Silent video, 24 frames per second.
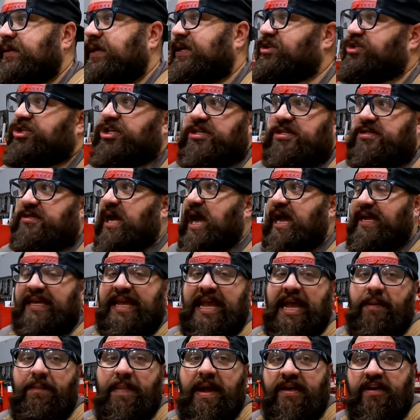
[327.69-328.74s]
it's just, I
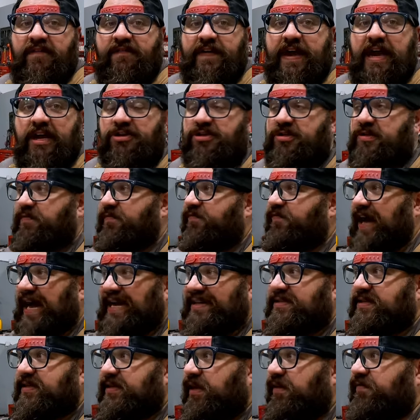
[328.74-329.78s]
can't manufacture them
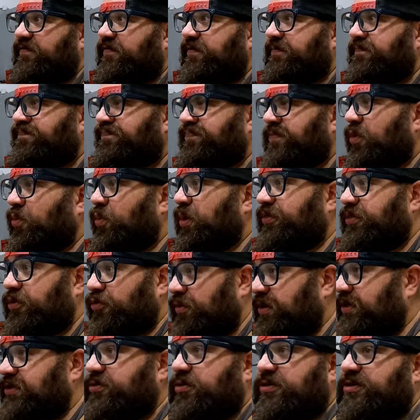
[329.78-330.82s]
fast enough with
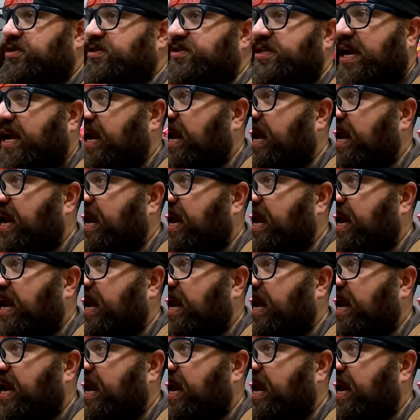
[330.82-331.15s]
the resources